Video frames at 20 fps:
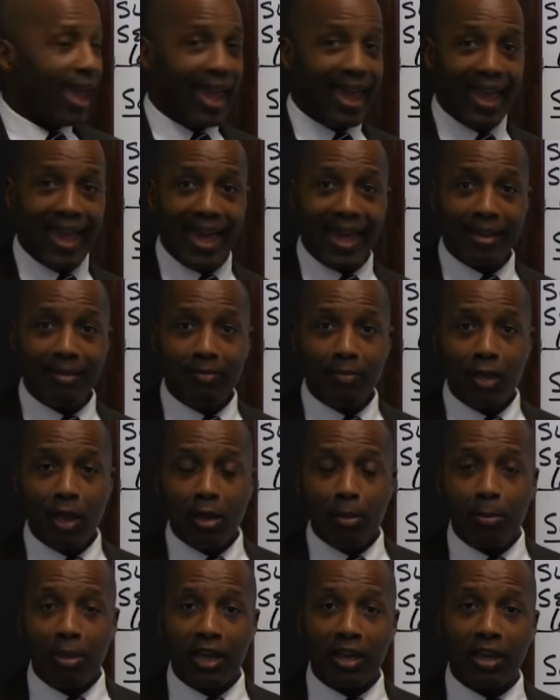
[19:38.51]
And
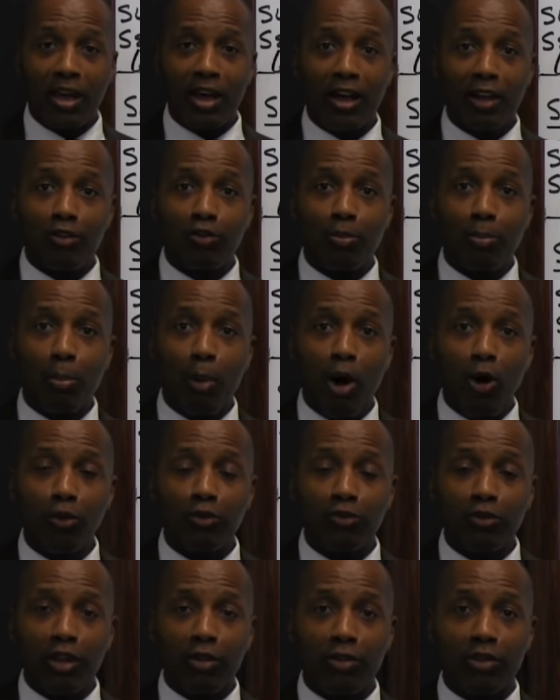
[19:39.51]
because
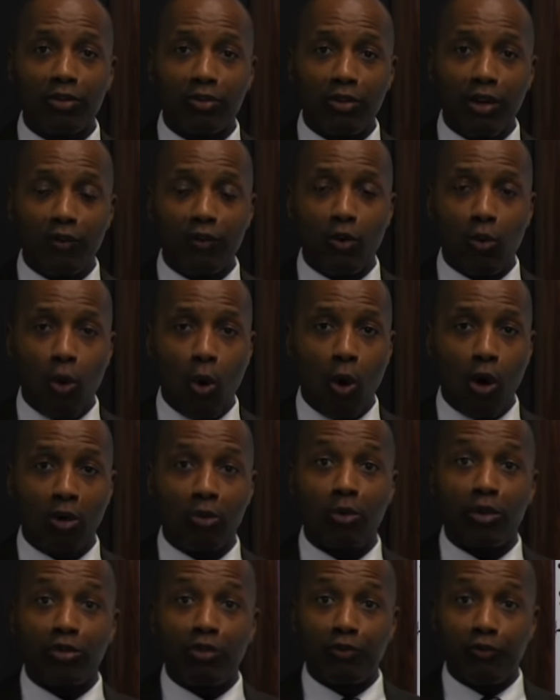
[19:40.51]
most of the Civil War
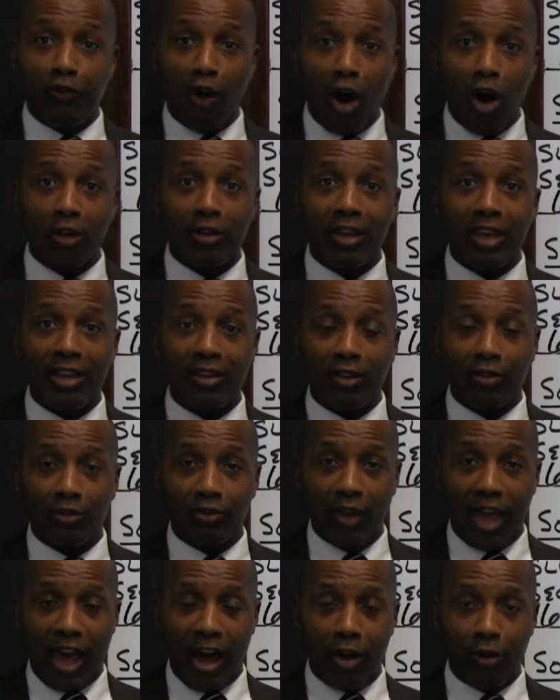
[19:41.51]
was fought in the
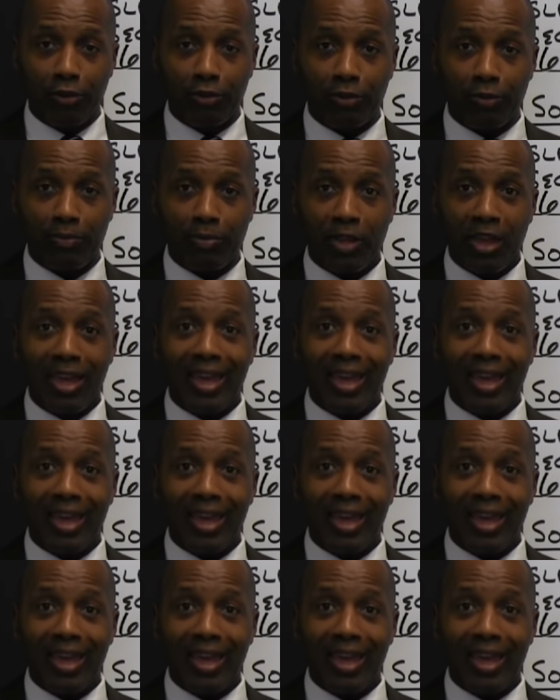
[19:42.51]
South,